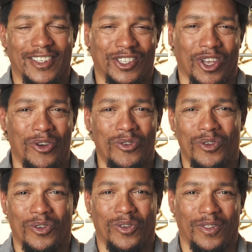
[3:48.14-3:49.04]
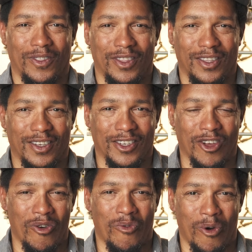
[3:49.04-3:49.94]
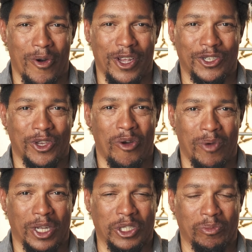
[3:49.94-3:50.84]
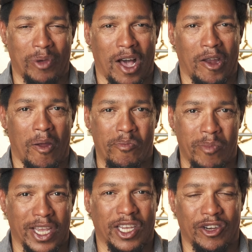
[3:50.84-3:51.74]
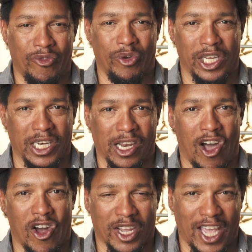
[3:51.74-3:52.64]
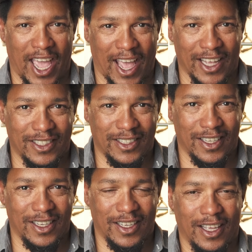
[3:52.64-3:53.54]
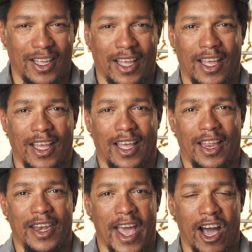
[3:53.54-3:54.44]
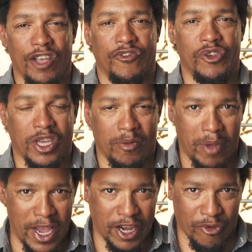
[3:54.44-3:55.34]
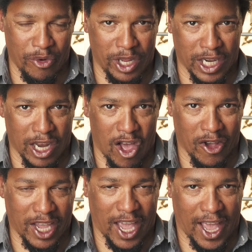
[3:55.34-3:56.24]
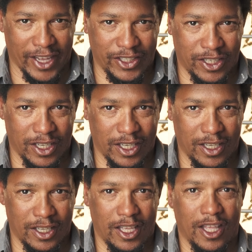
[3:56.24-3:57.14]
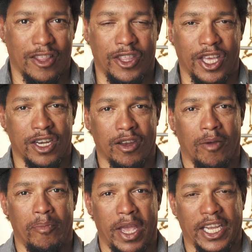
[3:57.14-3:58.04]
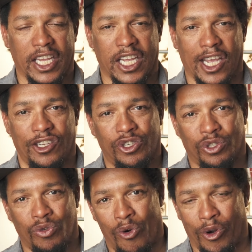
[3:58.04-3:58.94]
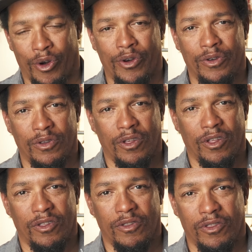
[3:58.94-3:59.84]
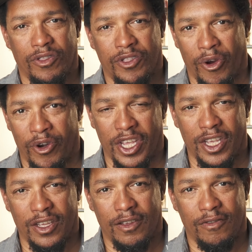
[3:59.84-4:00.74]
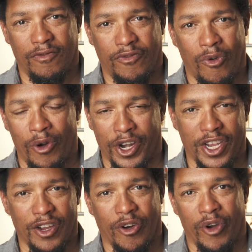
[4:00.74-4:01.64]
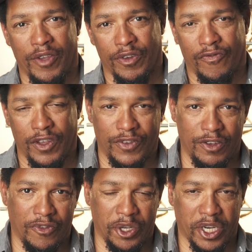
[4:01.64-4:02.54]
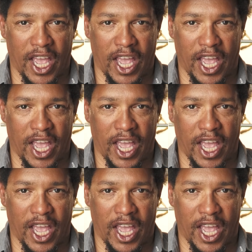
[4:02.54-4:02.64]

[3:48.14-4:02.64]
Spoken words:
So don't worry so much about making really long casts. Now, if you can make a really long cast, then making a shorter 30, 40, or even 50-foot